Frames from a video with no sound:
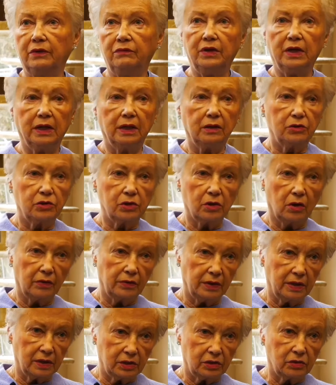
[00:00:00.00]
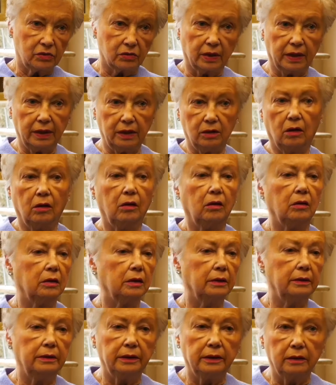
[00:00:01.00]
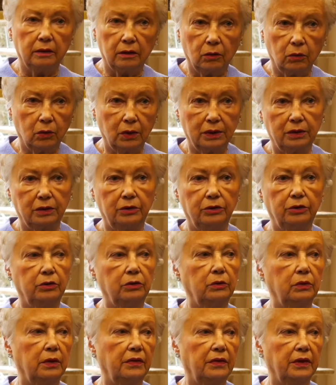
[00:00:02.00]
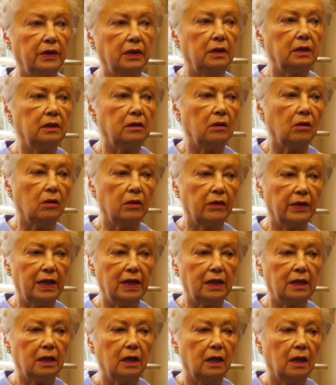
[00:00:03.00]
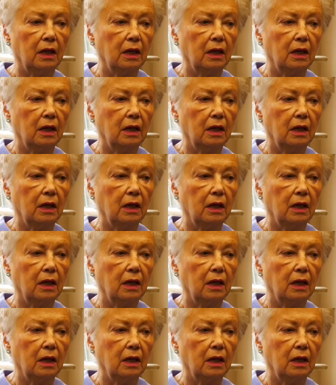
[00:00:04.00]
evening and saw this stray dog and didn't know what to do with it and all that.